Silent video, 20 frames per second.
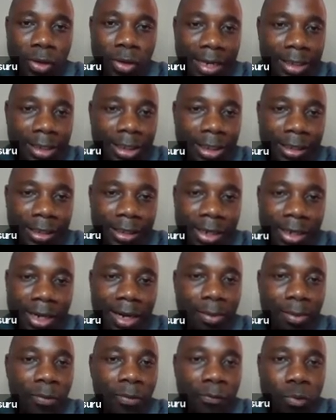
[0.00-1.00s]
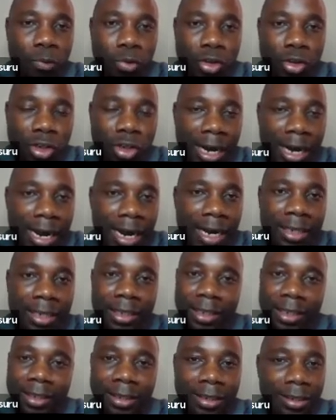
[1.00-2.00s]
you can share, you can move to
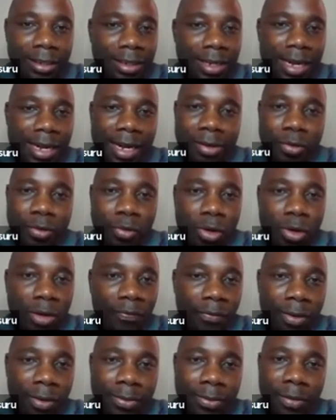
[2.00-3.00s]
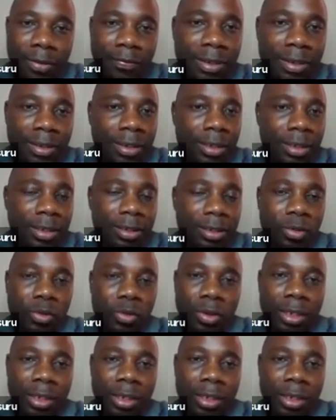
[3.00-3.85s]
trash and do all forms of things to